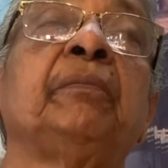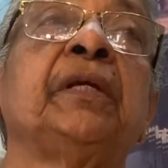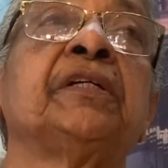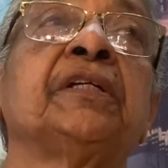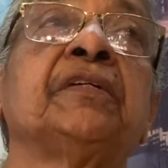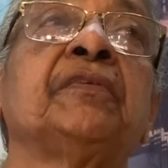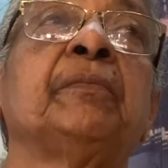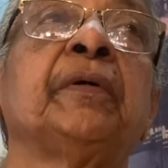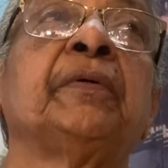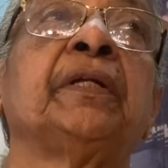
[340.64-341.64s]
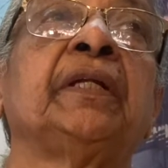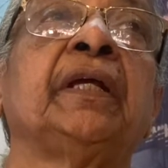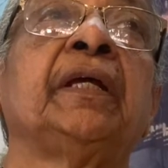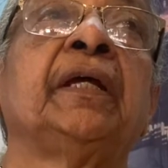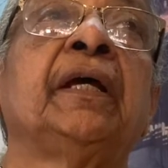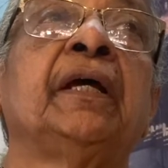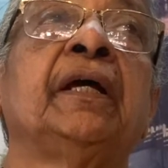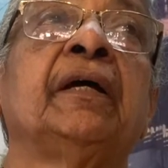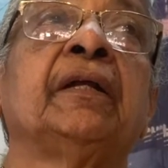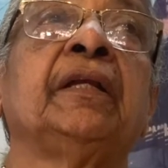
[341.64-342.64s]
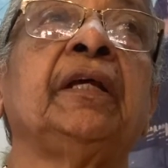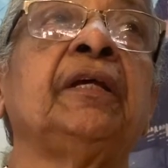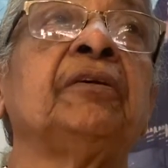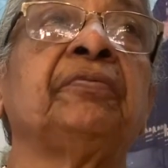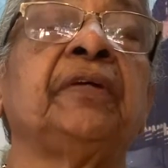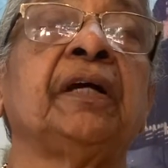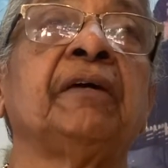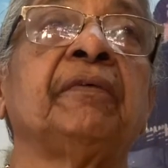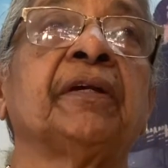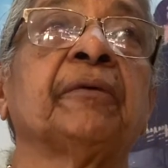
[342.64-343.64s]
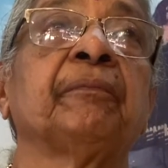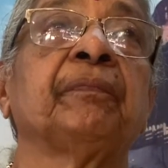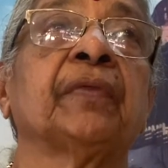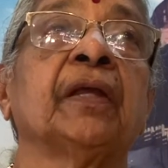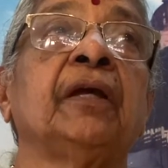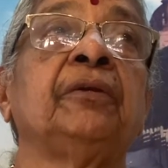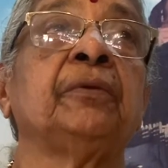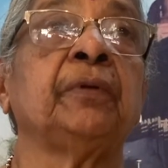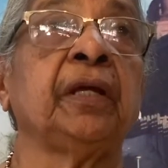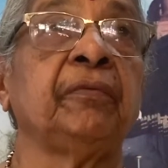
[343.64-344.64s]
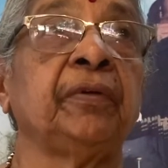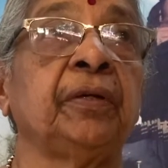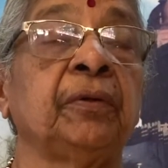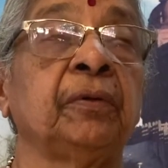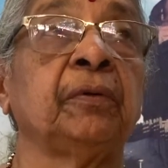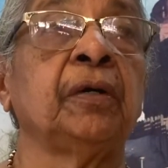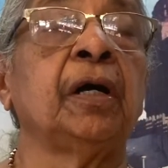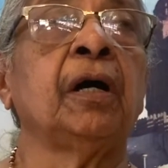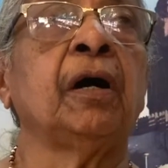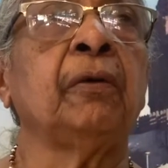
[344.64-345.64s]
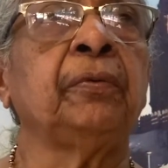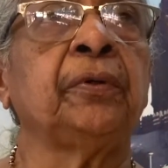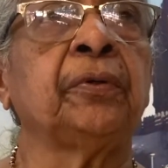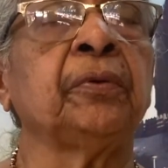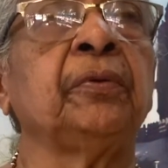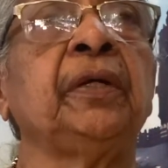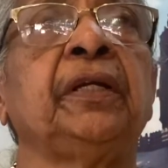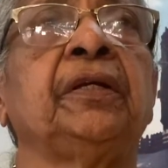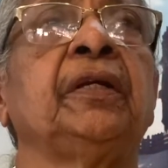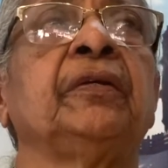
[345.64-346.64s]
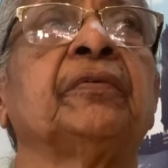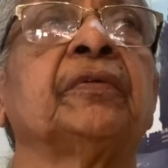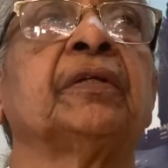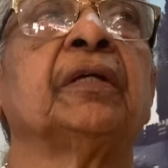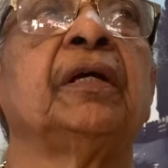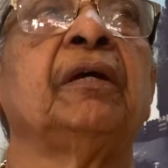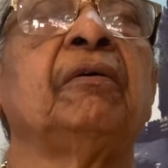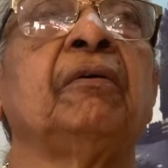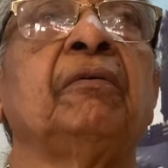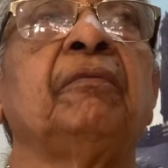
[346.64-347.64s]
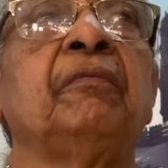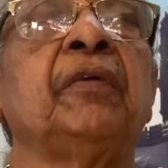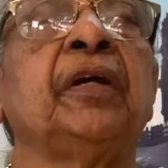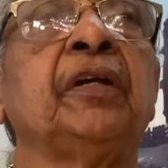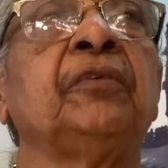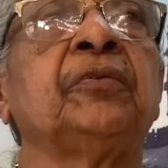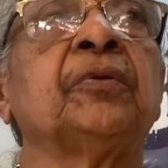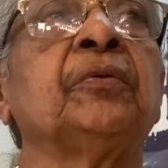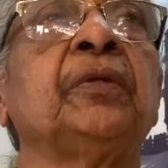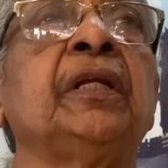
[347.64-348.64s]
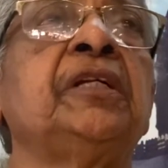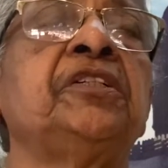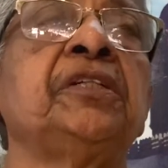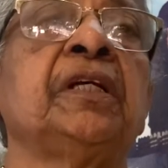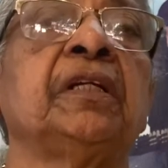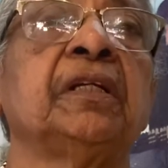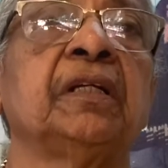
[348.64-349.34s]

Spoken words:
mentions about the need of the hour. And today we know how true it is. What is true religion?